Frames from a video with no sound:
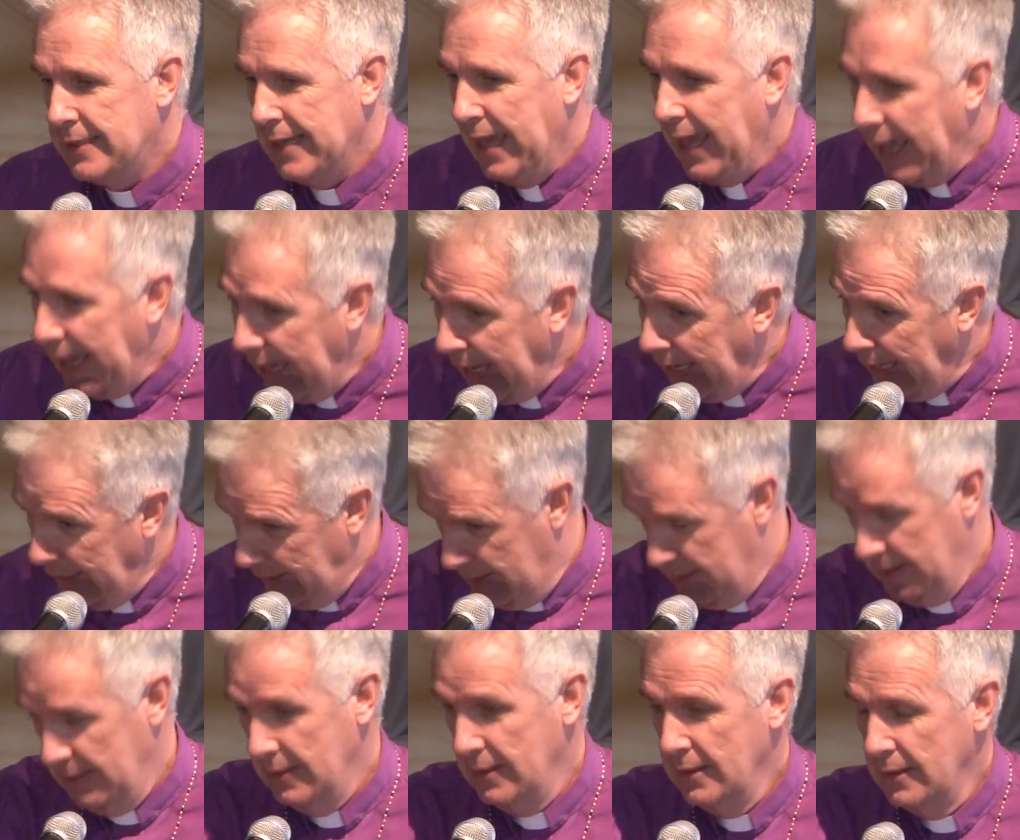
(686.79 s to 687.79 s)
to
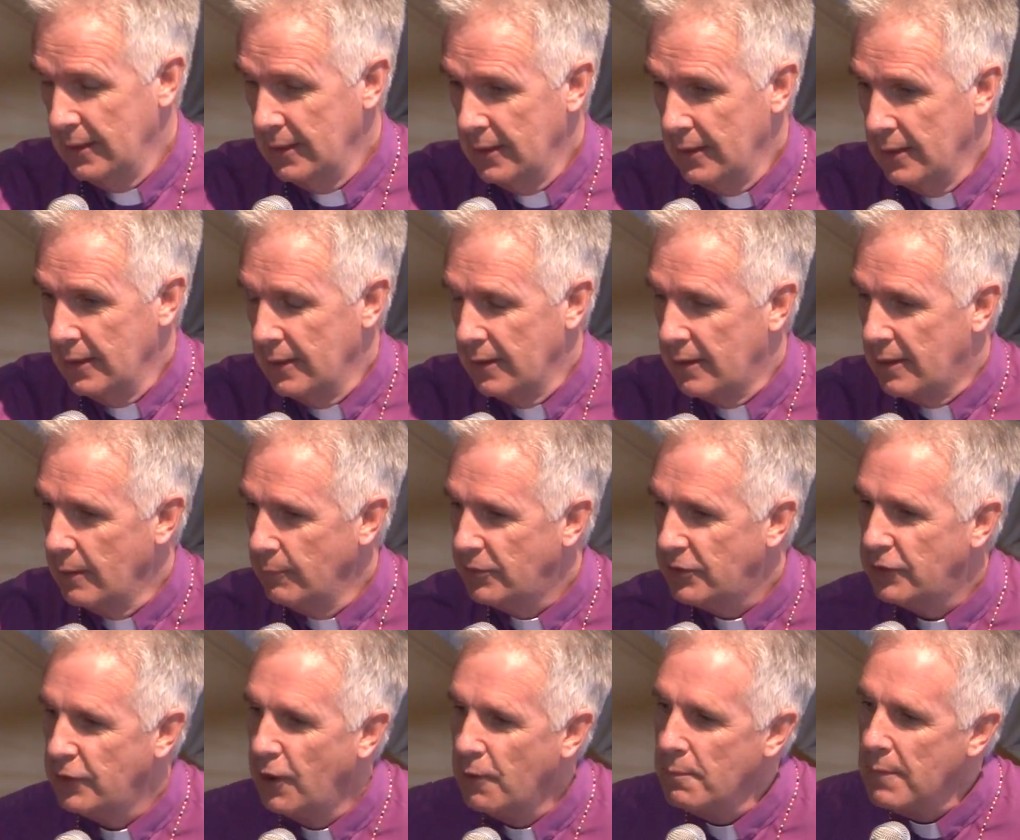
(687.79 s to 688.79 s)
hate them
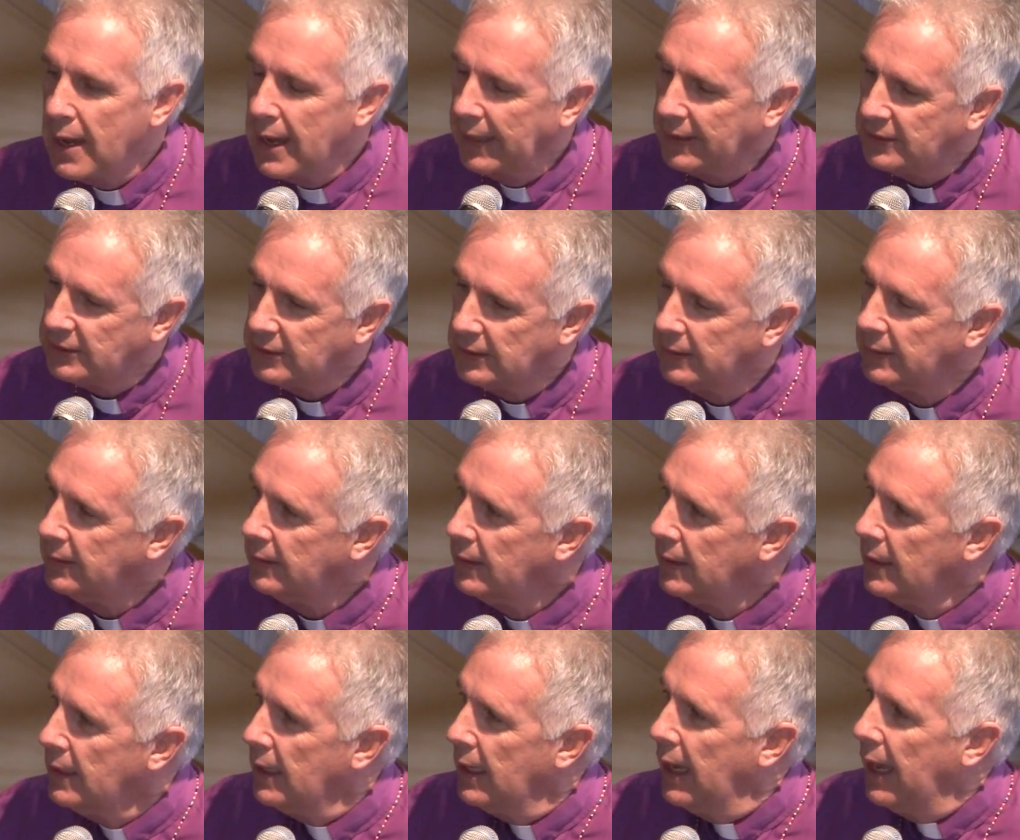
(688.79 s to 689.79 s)
so much?"
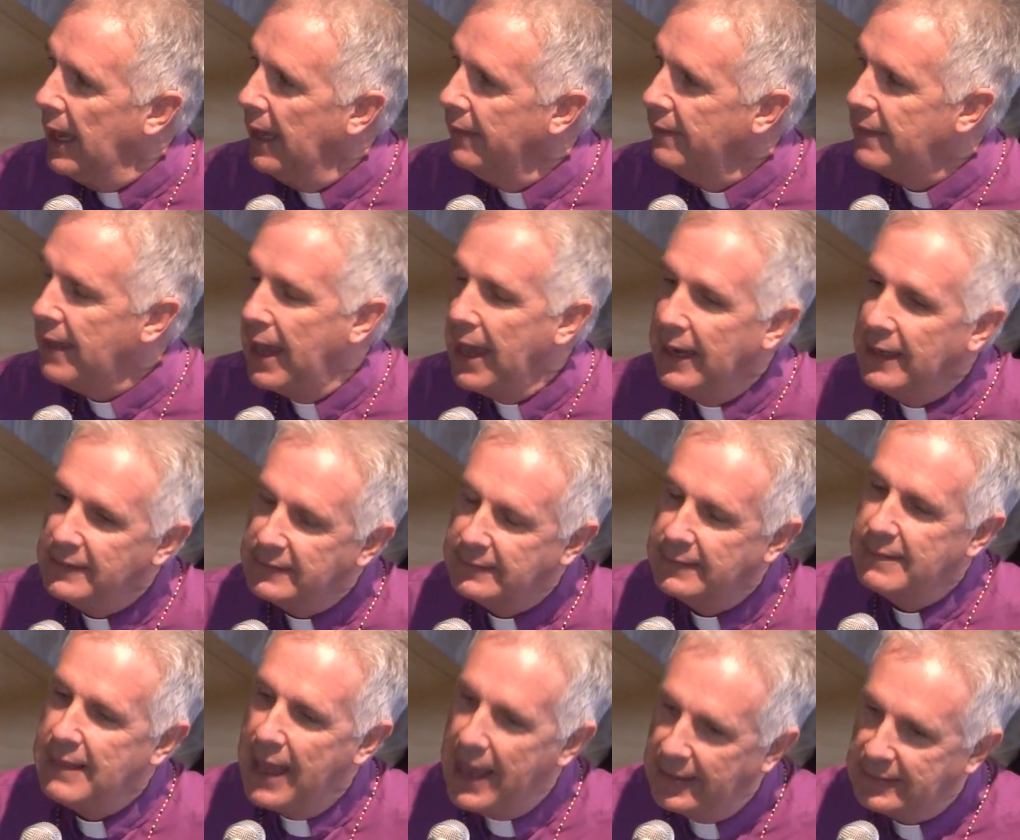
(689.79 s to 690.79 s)
And
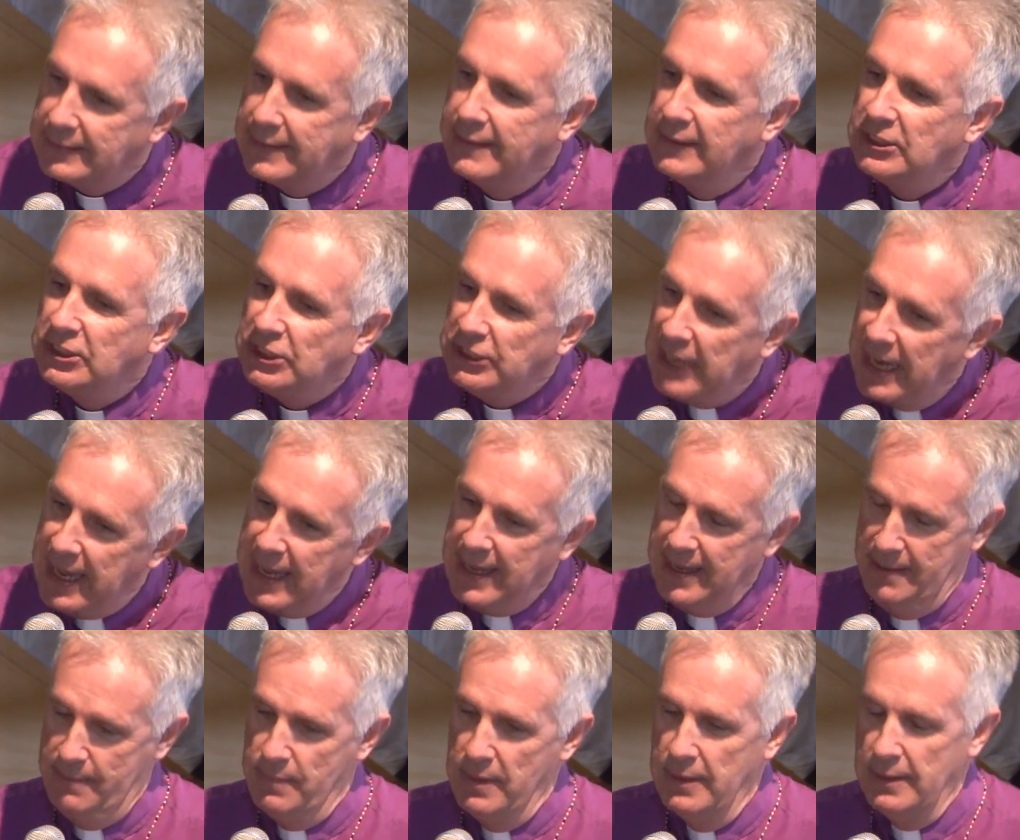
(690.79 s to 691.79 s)
that's the
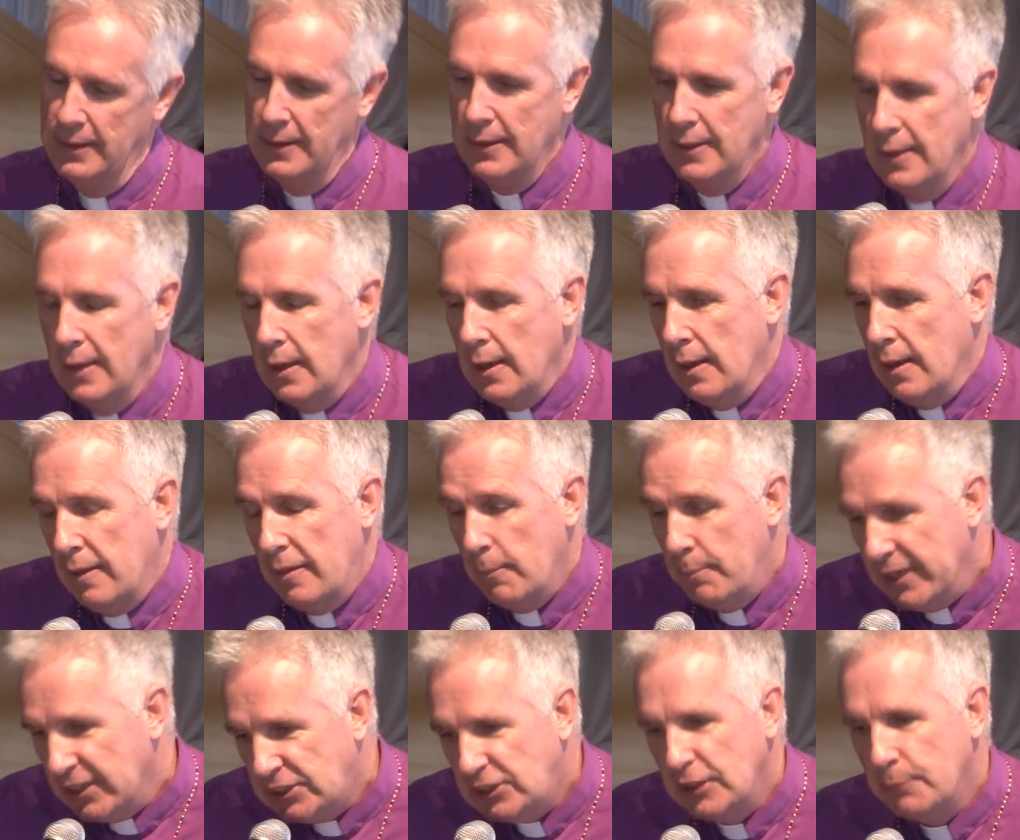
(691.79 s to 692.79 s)
shame. The
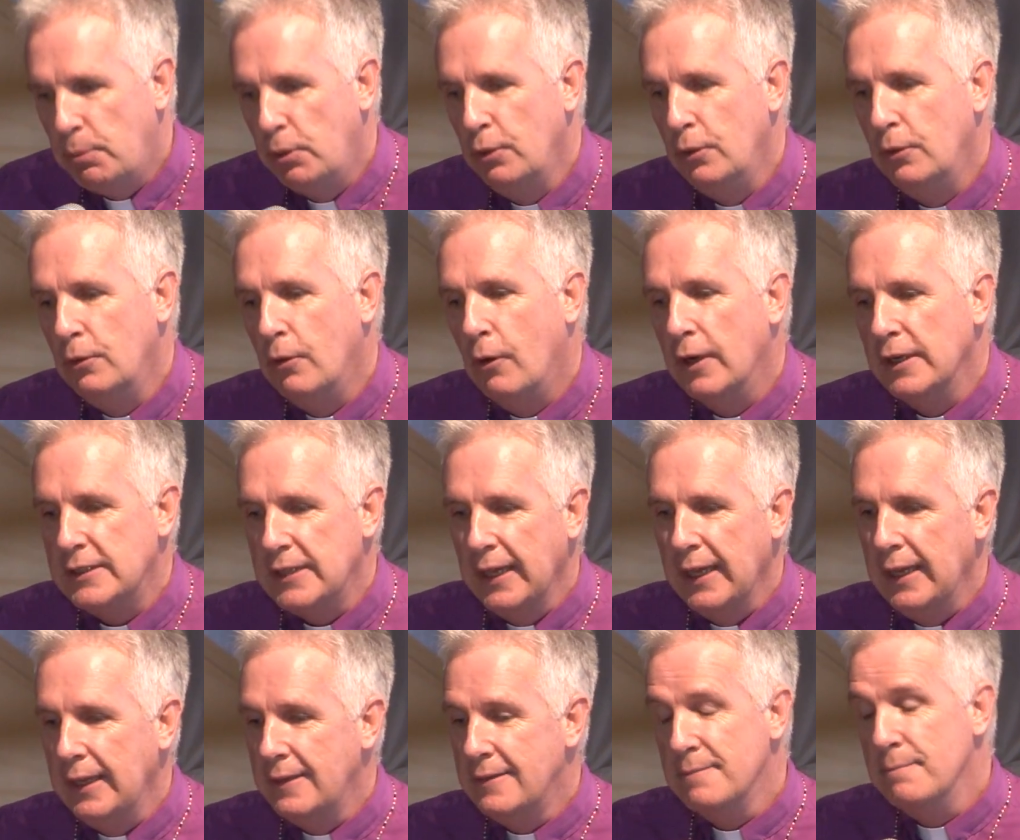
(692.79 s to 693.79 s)
bishop who
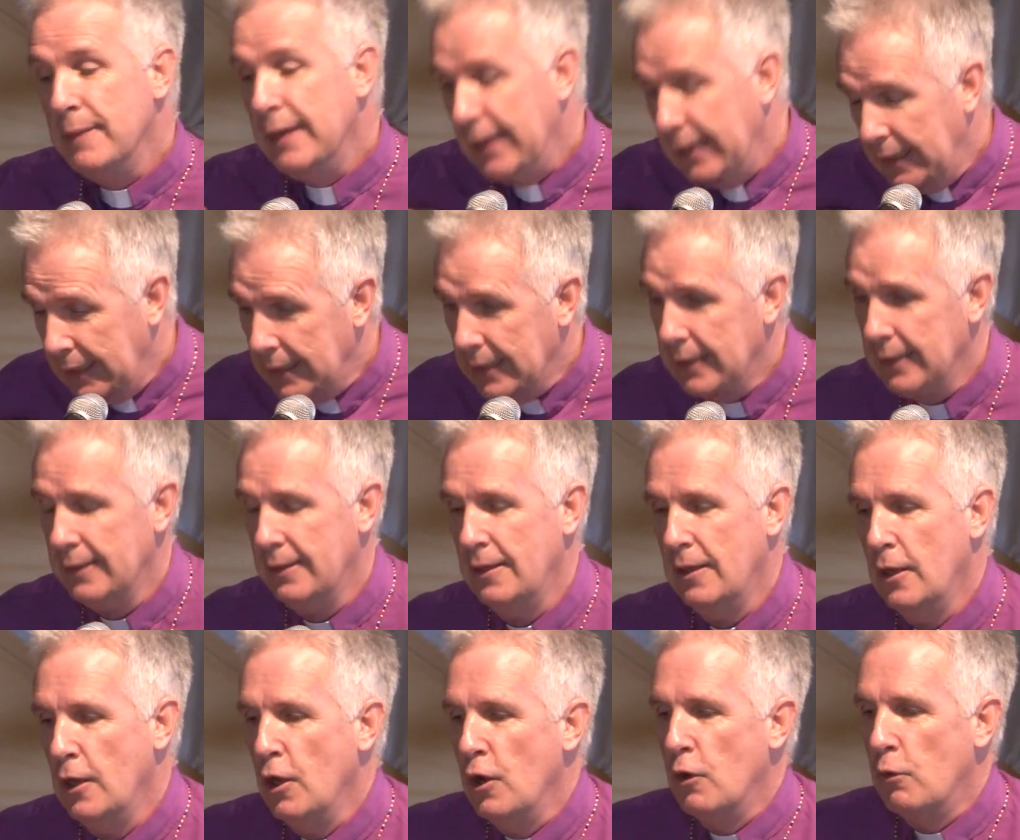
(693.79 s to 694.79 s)
ordained me
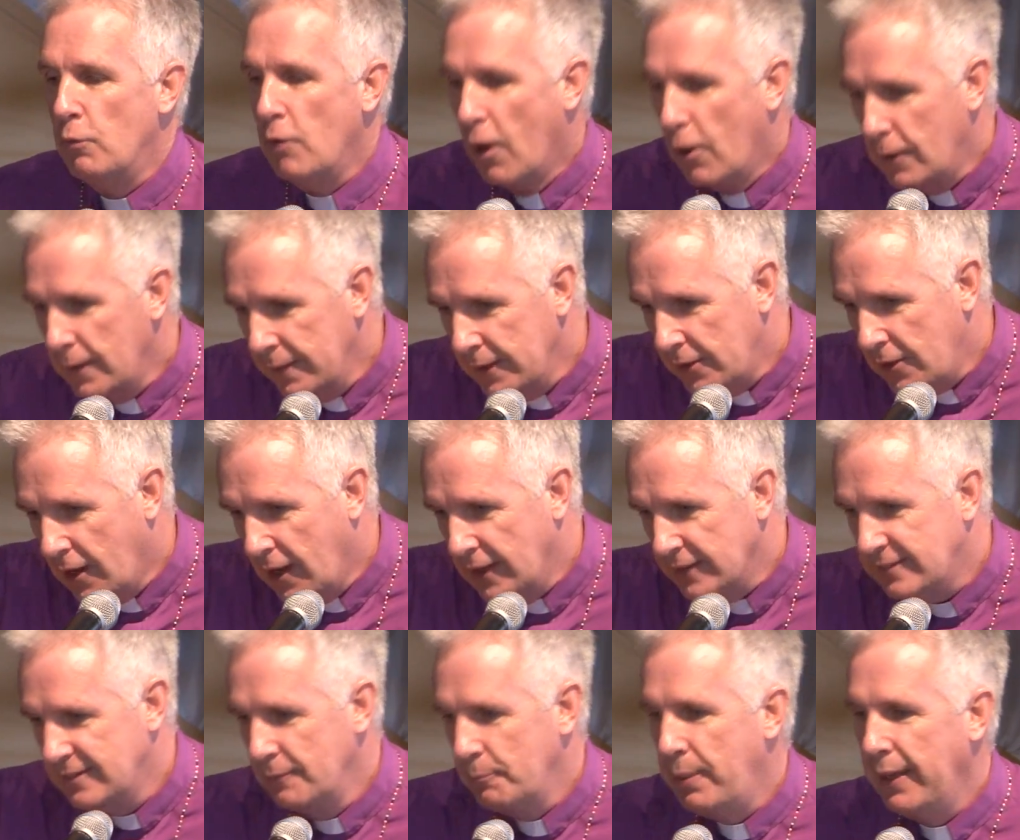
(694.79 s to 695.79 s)
wrote in the
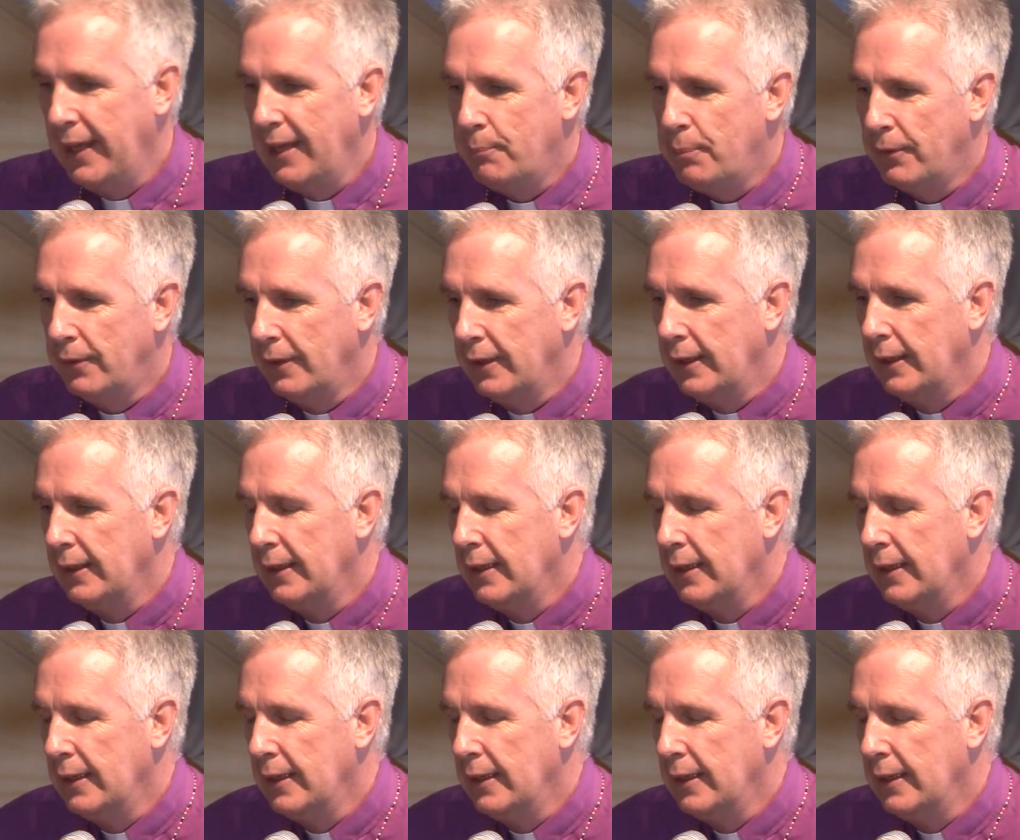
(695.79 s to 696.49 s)
Dawson paper